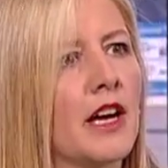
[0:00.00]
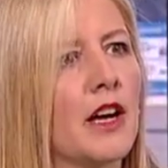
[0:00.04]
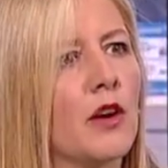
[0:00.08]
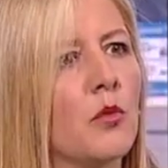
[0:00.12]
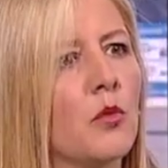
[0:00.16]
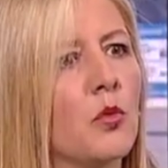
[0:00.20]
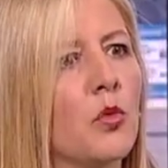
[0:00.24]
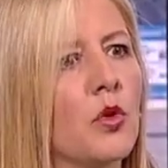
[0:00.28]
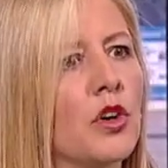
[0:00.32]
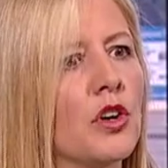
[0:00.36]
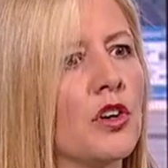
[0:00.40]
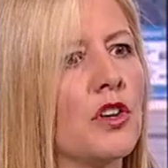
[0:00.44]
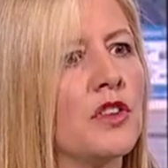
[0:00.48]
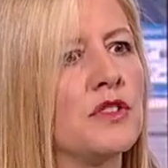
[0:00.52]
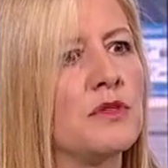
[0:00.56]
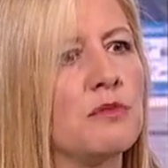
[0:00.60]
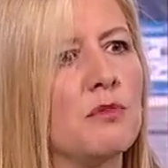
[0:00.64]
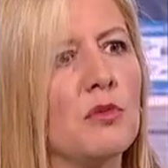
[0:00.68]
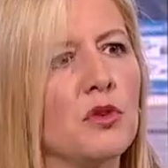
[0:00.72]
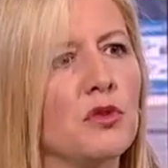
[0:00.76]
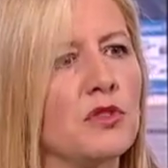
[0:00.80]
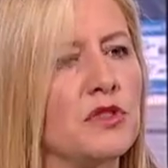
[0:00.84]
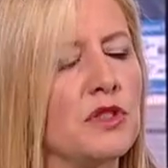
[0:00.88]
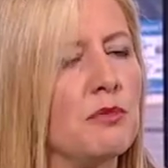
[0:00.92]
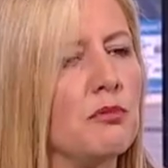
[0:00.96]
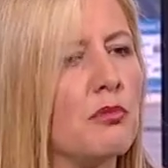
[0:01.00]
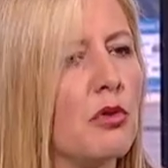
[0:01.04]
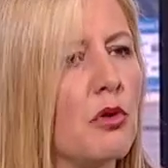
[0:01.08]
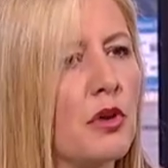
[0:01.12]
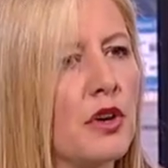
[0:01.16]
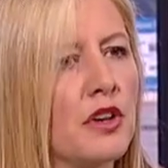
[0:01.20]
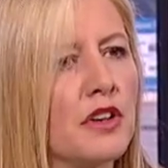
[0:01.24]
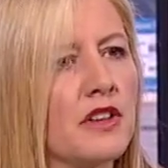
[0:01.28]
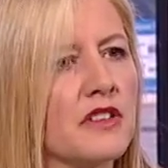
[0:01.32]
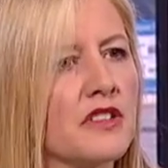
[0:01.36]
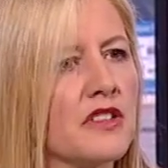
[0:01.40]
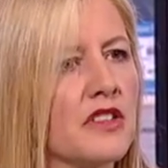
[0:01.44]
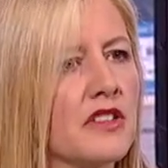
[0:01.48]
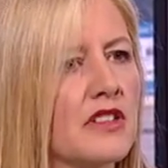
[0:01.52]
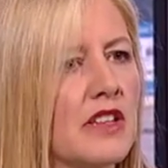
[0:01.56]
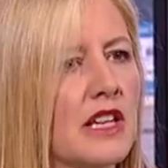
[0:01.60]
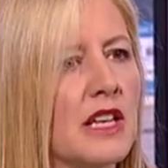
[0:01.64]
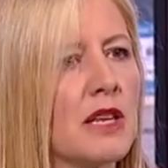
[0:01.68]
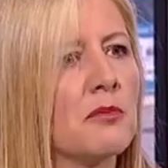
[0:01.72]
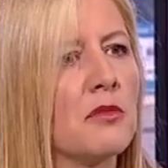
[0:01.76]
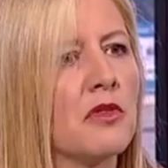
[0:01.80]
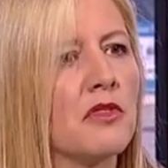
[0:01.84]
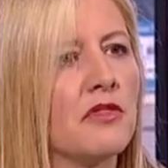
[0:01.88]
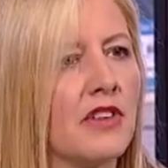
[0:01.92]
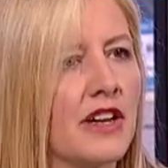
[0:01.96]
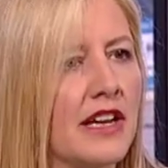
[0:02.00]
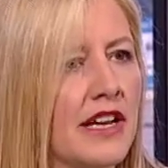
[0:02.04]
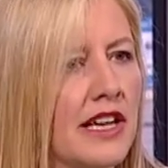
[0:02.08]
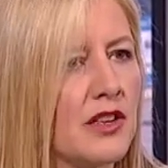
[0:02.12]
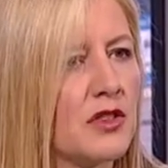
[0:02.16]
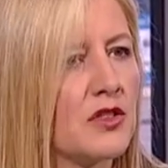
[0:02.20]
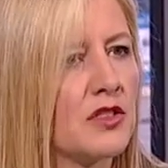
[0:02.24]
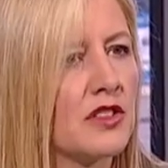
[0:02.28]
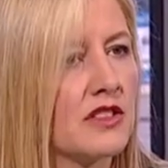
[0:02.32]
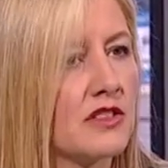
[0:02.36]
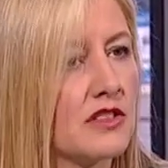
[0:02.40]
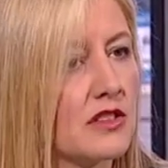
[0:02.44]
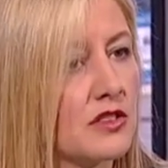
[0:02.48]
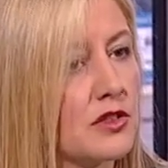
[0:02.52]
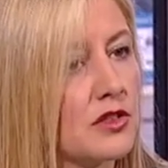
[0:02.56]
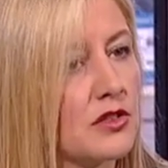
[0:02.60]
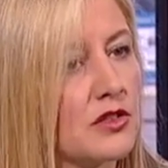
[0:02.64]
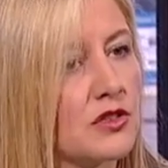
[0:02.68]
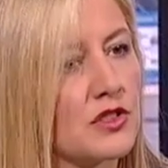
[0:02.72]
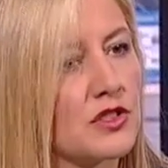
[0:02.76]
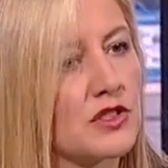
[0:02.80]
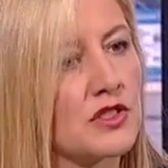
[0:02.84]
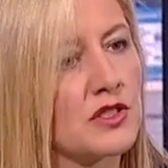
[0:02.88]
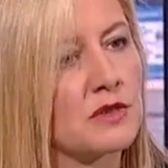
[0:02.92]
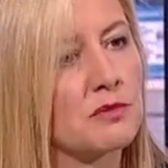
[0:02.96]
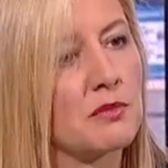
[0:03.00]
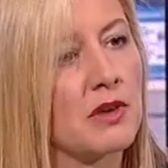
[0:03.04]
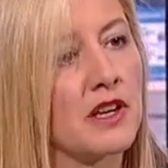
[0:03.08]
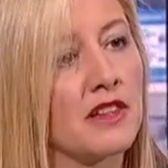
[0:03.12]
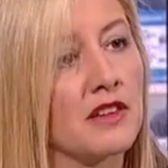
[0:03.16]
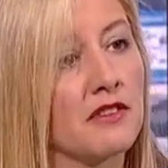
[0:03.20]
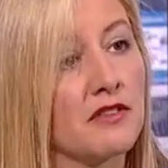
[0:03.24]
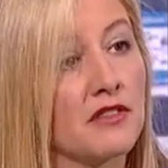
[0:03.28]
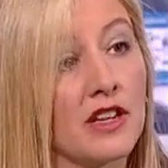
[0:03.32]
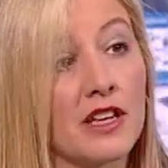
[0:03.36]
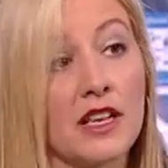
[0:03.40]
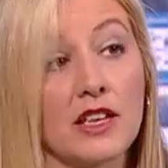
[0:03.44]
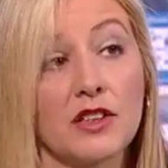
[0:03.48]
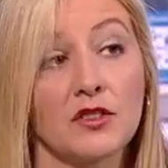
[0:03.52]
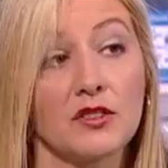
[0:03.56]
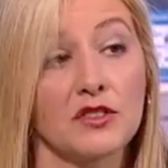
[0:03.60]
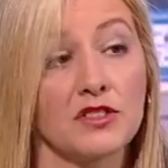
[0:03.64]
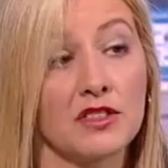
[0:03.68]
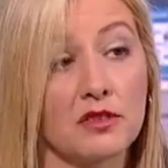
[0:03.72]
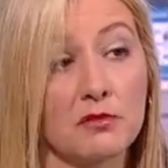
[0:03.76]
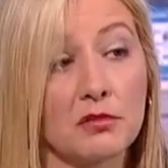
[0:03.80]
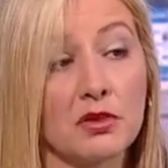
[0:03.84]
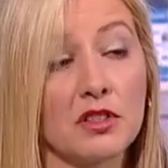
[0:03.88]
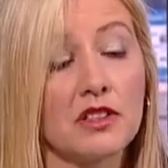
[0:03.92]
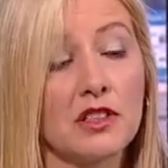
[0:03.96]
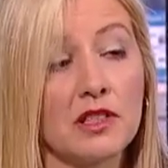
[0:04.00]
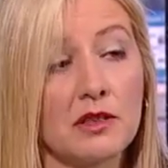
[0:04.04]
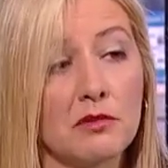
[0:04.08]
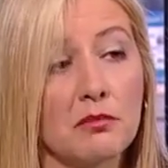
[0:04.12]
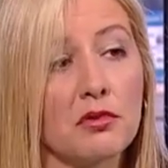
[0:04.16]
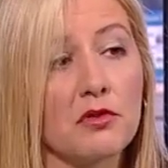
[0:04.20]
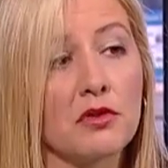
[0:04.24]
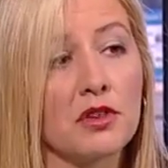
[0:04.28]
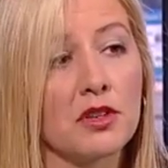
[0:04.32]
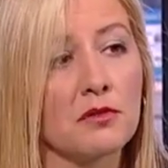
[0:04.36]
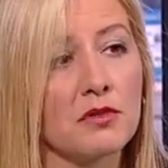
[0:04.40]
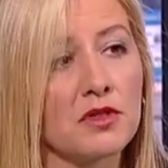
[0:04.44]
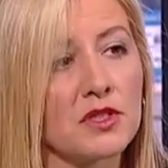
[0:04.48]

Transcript: world's most important sustainable financial institutions by the Financial Stability Board,